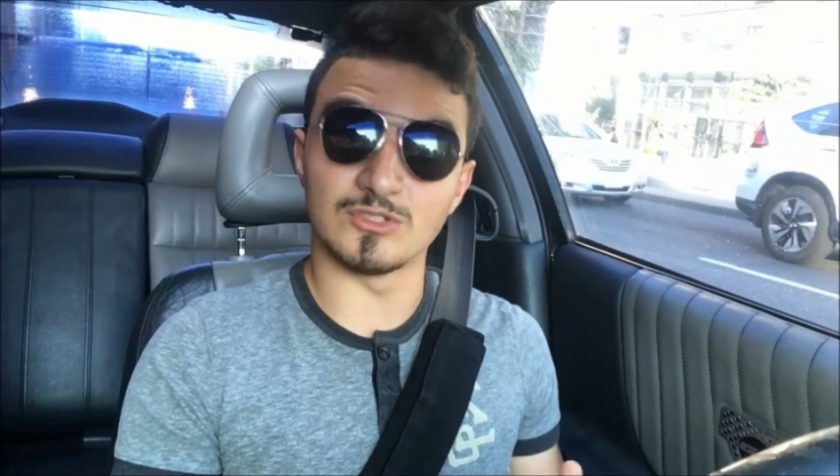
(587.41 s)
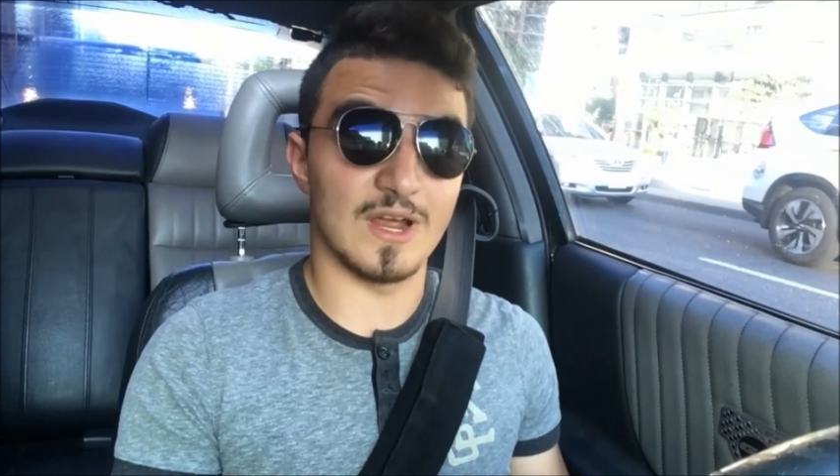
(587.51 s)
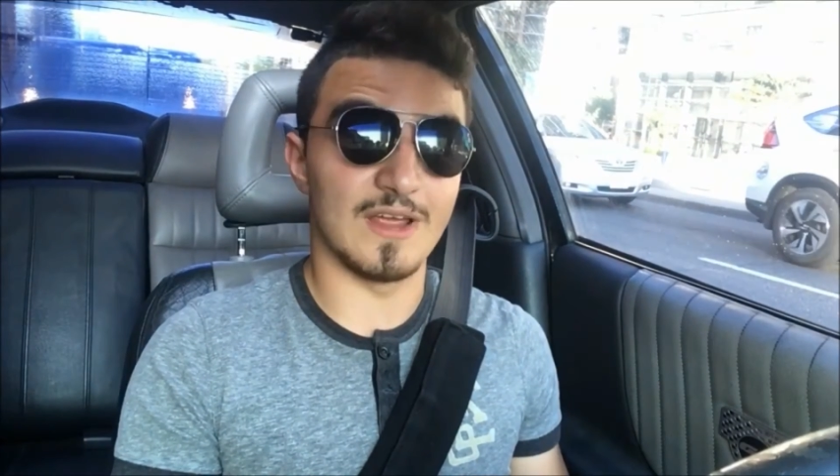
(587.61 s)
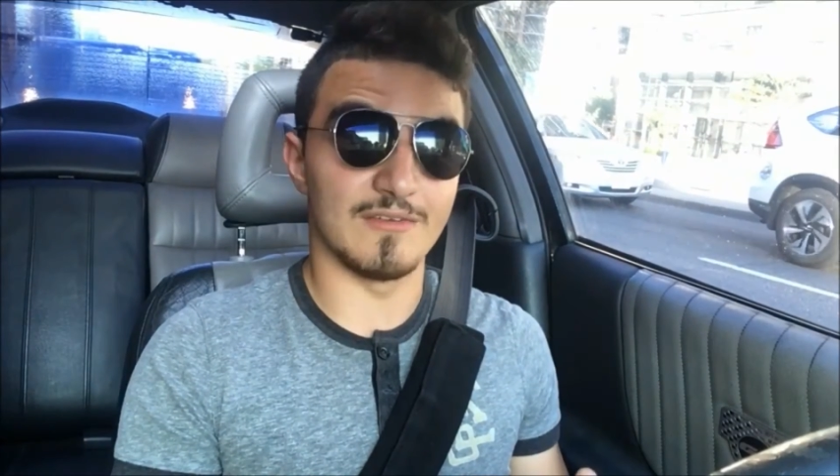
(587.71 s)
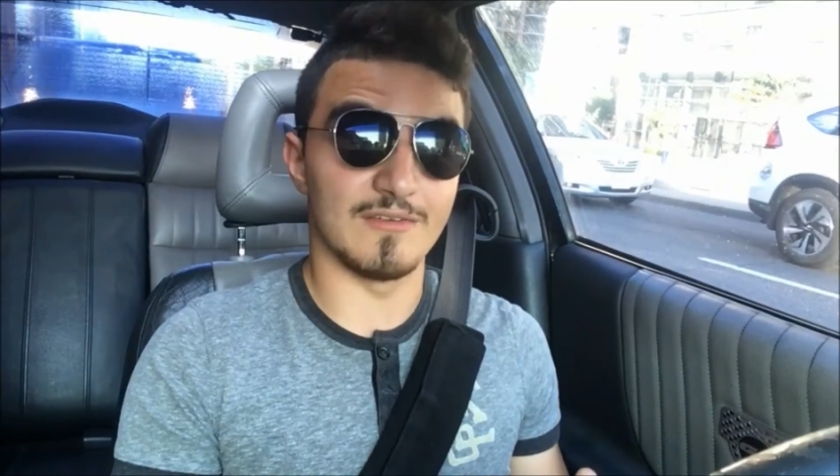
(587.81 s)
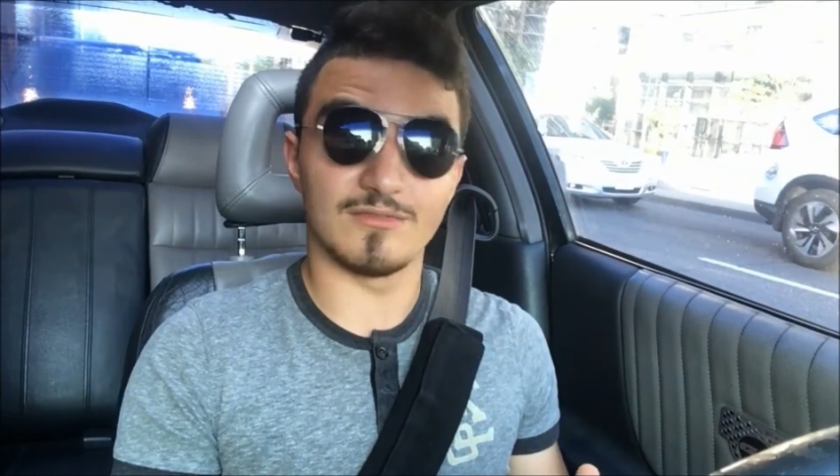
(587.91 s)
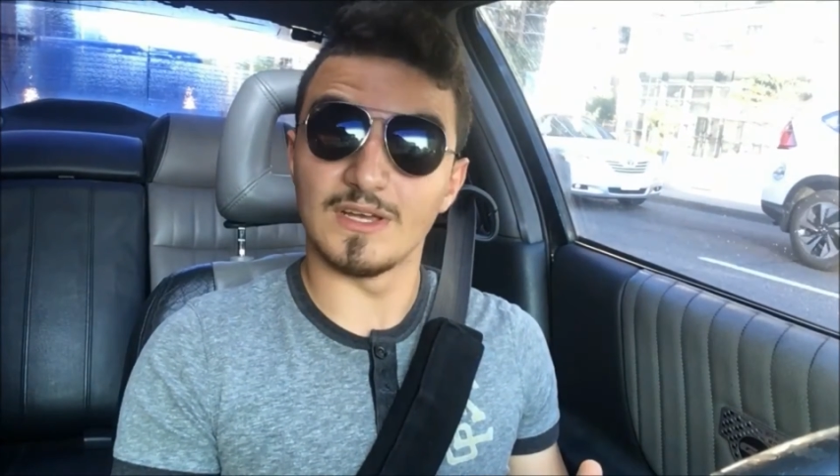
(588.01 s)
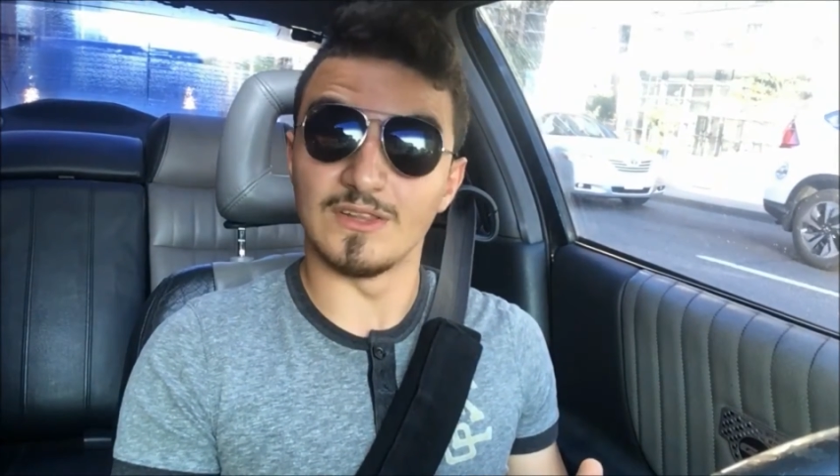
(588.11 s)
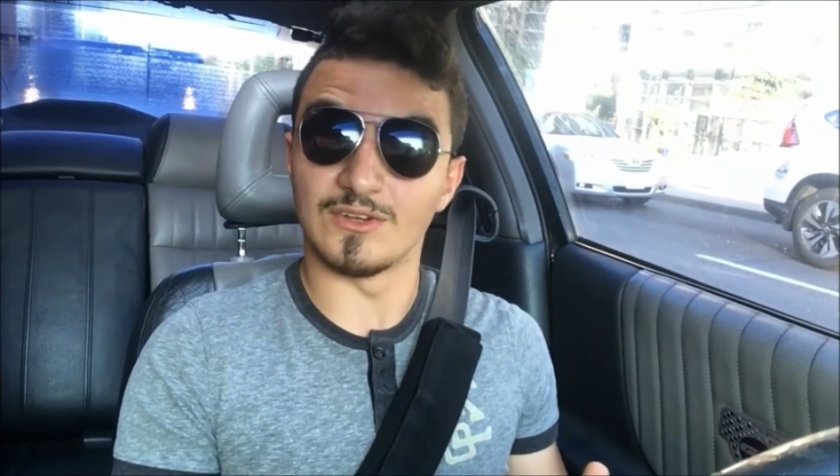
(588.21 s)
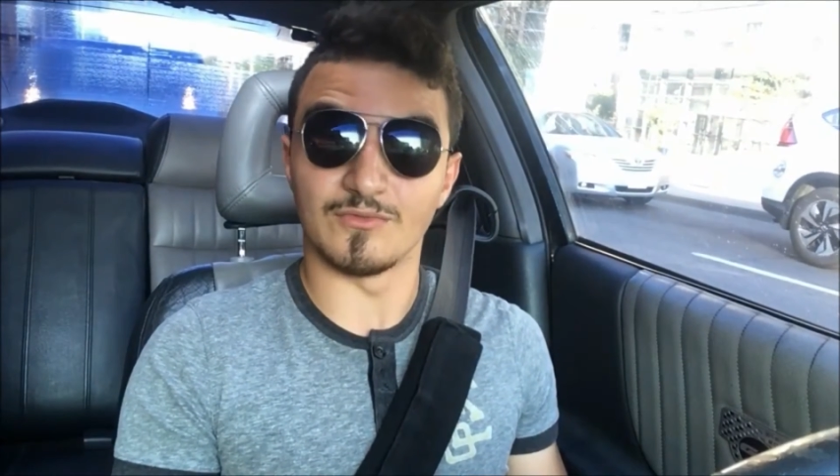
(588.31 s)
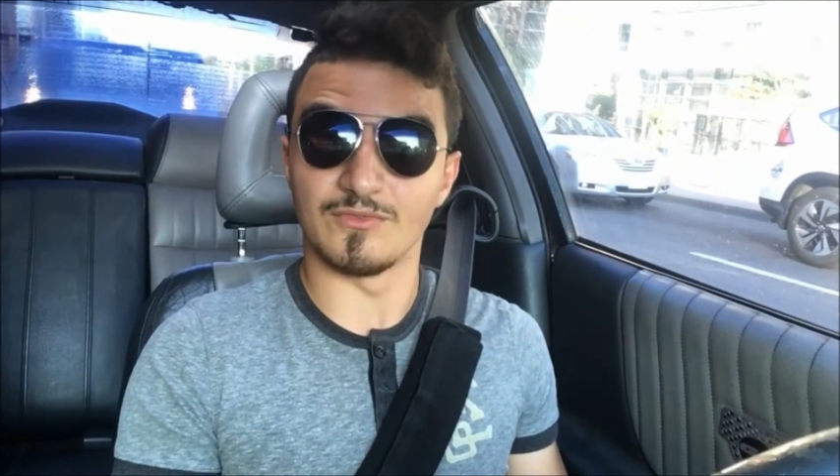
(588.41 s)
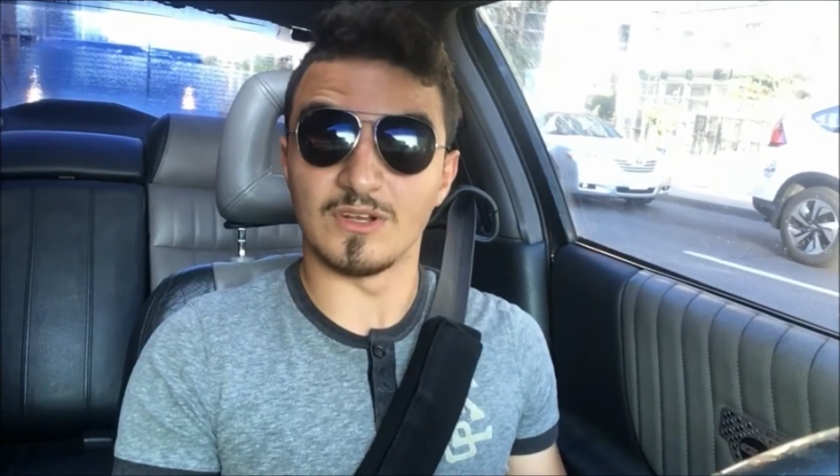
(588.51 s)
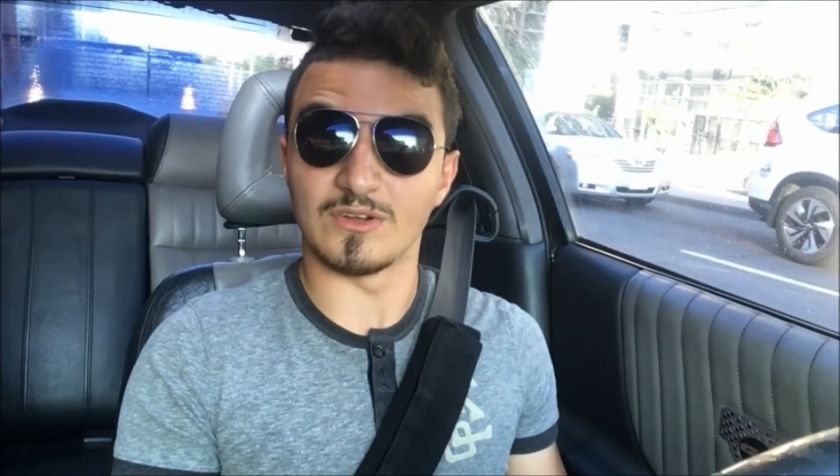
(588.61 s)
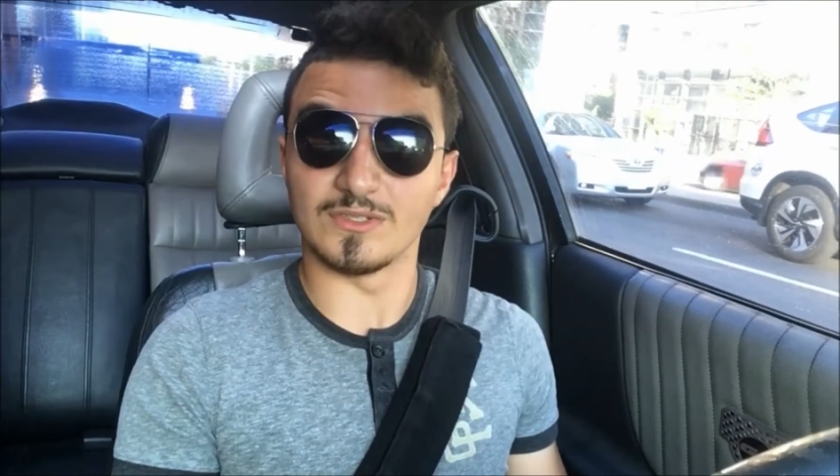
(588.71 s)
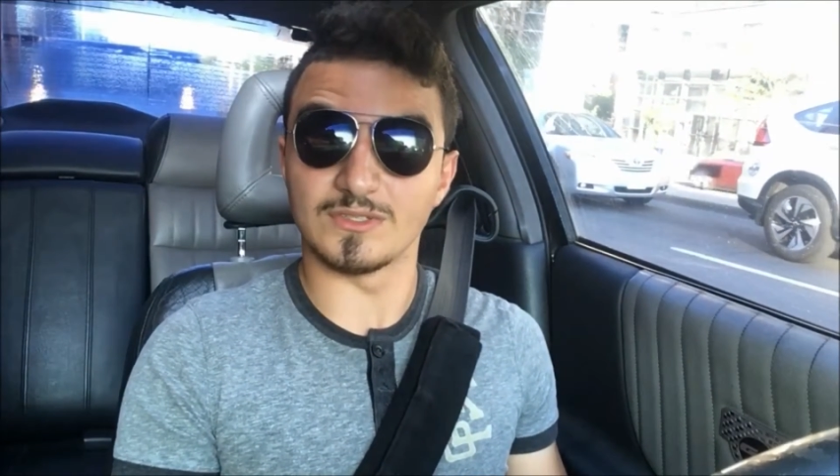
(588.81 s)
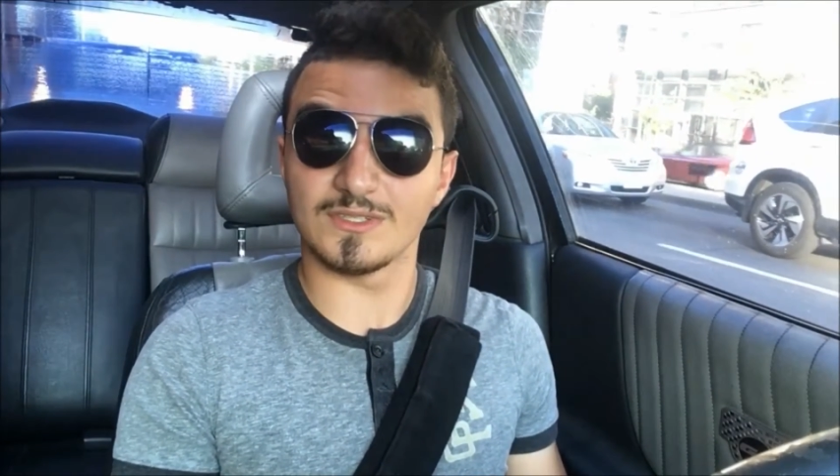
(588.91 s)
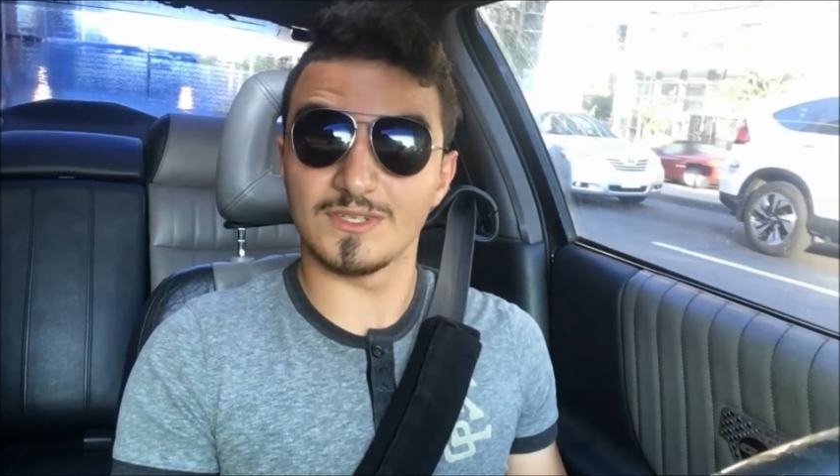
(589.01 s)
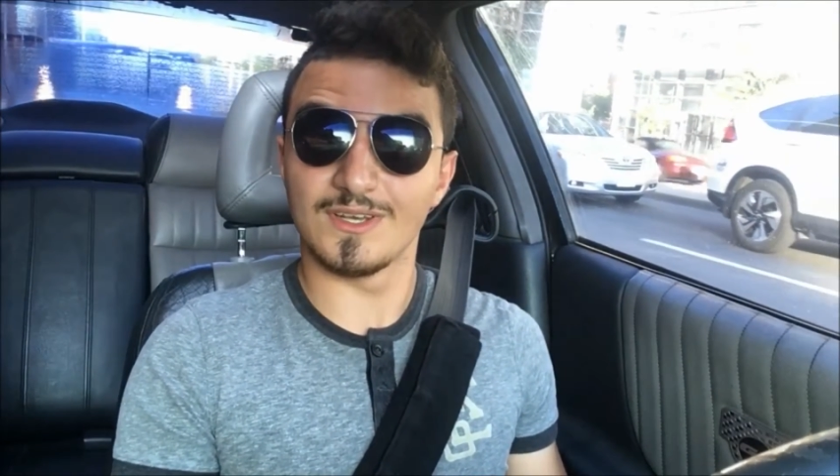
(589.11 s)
drive in their vehicles,